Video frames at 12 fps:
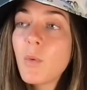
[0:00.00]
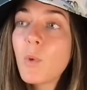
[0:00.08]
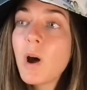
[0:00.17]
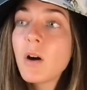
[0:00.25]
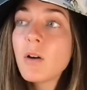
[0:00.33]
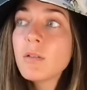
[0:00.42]

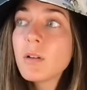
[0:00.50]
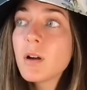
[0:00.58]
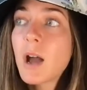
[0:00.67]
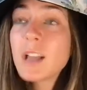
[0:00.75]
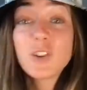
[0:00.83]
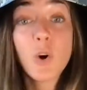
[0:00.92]
well,
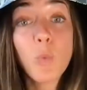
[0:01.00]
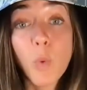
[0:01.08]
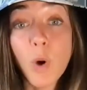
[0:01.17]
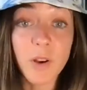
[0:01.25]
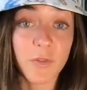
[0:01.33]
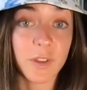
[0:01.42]
I don't
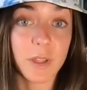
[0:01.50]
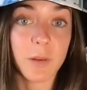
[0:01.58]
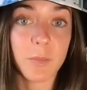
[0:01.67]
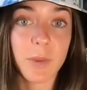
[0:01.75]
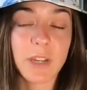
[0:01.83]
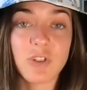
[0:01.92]
want to feel
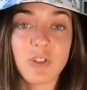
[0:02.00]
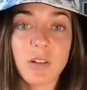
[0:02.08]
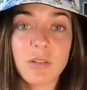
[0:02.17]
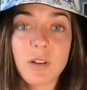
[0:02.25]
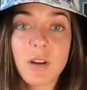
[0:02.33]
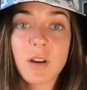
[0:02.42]

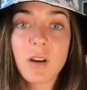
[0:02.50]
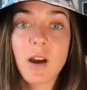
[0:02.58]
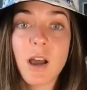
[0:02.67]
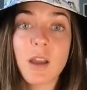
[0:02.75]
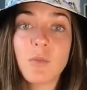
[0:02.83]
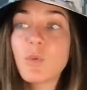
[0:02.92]
impatient.
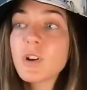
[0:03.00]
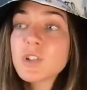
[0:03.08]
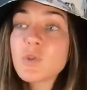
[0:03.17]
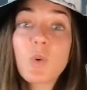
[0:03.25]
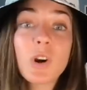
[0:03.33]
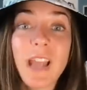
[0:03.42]
I want
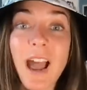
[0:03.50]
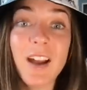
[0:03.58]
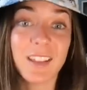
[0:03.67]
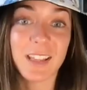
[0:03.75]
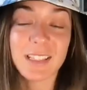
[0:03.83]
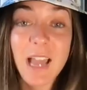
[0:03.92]
to work out
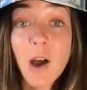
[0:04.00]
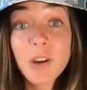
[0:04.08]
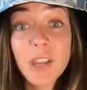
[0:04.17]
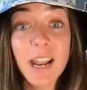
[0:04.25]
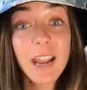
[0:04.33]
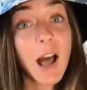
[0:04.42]
of this. How
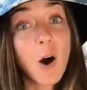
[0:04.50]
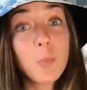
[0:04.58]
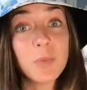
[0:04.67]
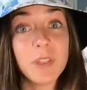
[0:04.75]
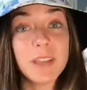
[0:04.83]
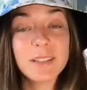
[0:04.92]
can I help
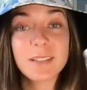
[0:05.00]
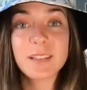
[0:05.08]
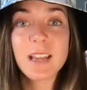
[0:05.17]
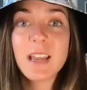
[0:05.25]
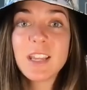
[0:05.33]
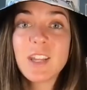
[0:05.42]
this?
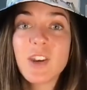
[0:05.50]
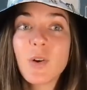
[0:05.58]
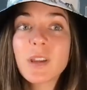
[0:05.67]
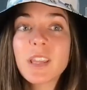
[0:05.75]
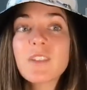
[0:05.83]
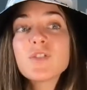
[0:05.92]

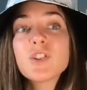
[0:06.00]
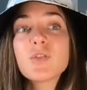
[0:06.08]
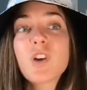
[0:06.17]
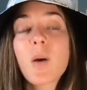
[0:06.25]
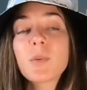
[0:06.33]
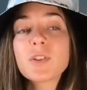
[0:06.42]
It gives you
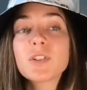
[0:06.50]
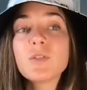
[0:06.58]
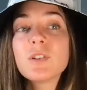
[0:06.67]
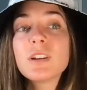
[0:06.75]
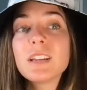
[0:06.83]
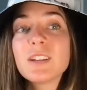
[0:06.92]
the
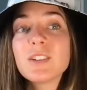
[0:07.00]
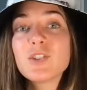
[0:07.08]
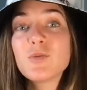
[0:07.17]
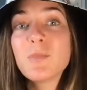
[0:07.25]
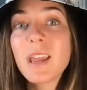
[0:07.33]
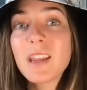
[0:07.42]
opportunity
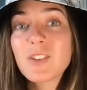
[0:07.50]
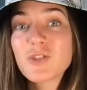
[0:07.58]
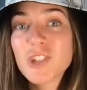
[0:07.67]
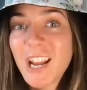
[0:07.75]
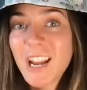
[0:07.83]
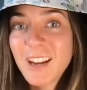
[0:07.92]
to make
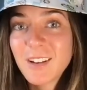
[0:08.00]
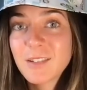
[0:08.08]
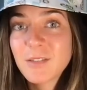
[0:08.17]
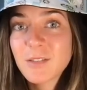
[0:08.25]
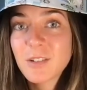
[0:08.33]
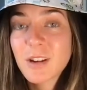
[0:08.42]

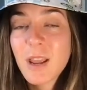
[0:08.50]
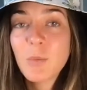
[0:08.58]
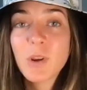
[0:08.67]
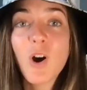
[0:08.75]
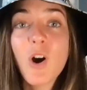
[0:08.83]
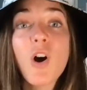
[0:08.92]
change. And
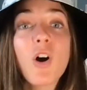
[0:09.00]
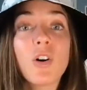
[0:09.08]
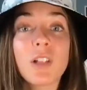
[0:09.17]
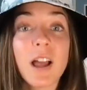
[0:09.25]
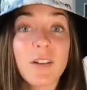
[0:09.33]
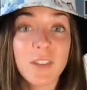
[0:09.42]
we
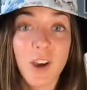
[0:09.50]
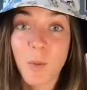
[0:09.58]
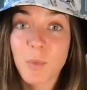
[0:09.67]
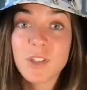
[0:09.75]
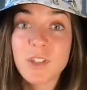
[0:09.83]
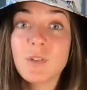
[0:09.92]
all have the
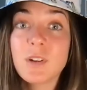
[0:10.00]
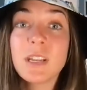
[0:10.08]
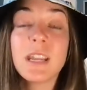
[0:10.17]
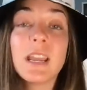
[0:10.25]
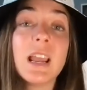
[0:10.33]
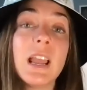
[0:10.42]

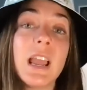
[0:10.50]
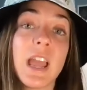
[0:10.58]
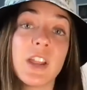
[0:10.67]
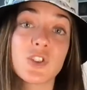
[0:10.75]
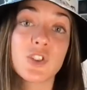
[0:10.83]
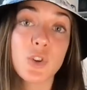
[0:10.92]
opportunity
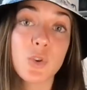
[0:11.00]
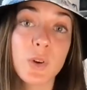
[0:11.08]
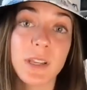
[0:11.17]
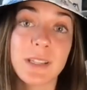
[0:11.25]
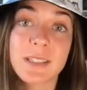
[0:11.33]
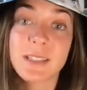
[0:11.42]
and
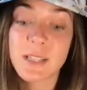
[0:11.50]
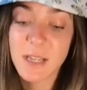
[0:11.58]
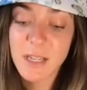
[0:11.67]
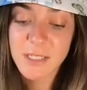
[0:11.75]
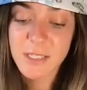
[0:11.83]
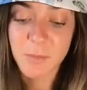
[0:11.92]
choice
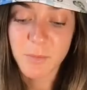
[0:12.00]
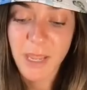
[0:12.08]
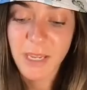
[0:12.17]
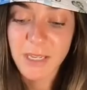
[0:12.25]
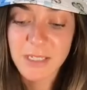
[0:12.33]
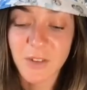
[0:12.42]
to
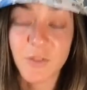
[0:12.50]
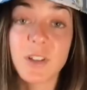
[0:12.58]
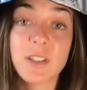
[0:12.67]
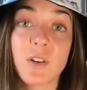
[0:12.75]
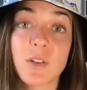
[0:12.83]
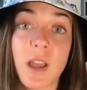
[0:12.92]
make a
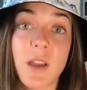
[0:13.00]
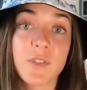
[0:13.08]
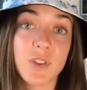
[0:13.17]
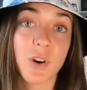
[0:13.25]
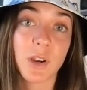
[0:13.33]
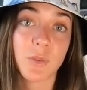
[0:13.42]
difference in our lives
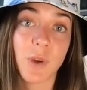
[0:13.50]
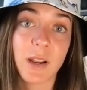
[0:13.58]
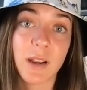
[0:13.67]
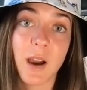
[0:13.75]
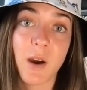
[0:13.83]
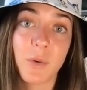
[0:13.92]
starting right
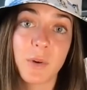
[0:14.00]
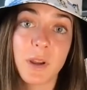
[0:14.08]
now.